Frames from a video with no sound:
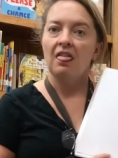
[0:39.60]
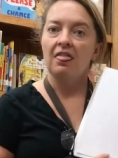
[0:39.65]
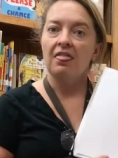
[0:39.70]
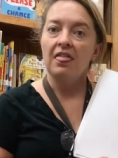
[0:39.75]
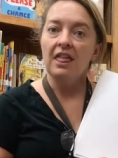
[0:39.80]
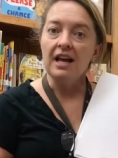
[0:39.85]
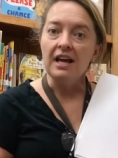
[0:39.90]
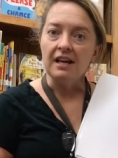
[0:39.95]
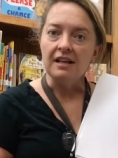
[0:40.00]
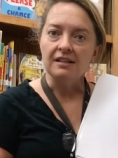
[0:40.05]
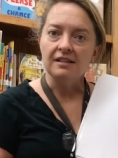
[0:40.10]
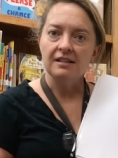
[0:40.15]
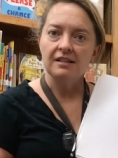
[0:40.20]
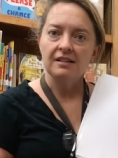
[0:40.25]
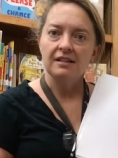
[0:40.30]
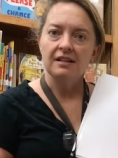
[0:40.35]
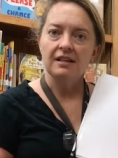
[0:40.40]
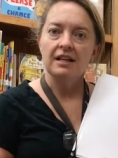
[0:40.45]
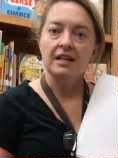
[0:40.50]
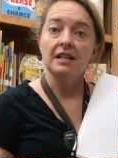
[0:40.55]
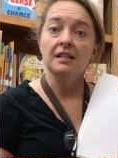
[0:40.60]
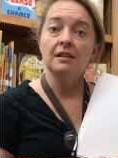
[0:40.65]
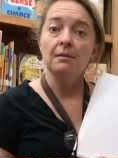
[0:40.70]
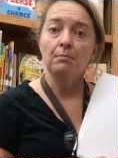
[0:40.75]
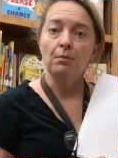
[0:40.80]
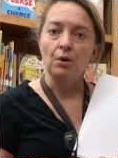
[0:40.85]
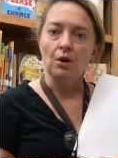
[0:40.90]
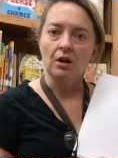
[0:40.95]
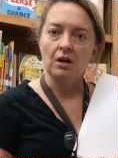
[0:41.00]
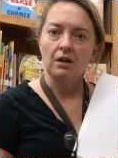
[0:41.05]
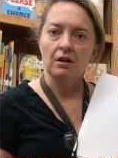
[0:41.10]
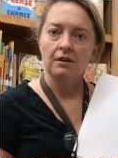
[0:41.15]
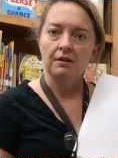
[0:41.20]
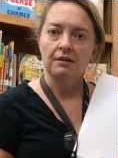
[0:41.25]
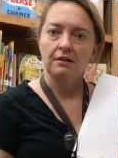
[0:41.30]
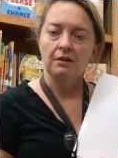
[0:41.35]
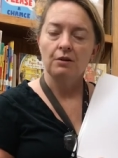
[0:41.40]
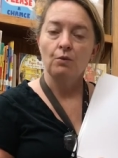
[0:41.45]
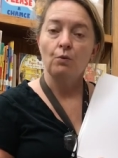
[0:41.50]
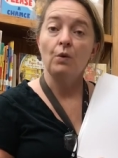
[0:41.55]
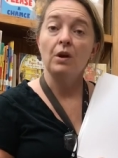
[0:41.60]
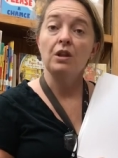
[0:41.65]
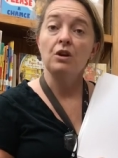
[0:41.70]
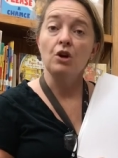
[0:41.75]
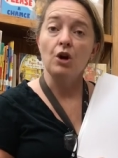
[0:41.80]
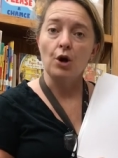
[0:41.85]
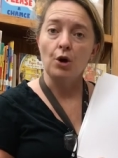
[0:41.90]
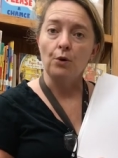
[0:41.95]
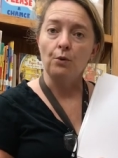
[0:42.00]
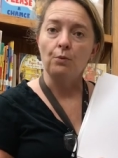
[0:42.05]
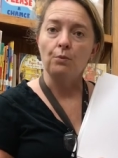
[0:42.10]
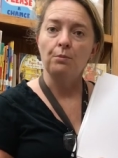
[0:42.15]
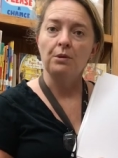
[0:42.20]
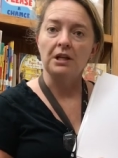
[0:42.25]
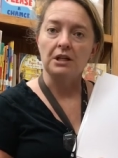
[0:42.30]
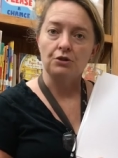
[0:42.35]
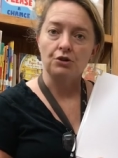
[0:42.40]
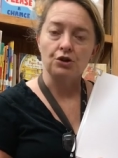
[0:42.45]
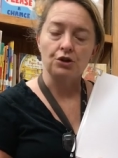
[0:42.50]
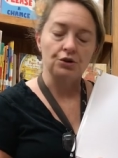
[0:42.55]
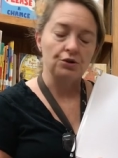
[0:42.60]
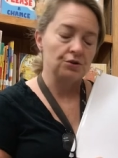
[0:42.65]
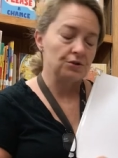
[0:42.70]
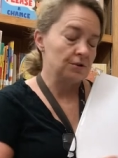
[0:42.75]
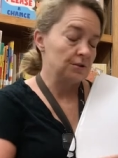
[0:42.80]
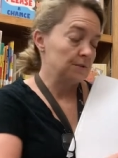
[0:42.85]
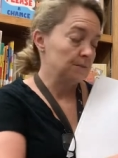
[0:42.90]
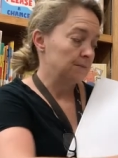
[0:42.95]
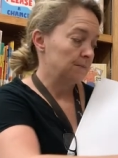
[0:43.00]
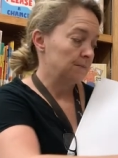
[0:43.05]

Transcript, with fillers: This is a book with no pictures.